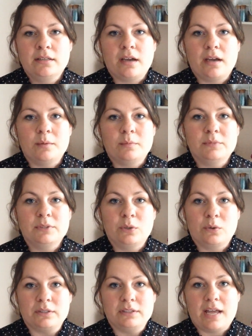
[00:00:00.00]

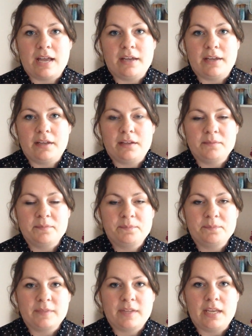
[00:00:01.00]
Lorelei,
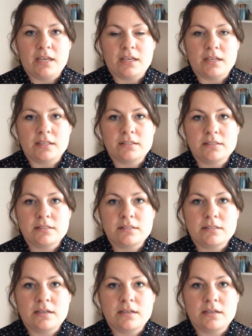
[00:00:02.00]
and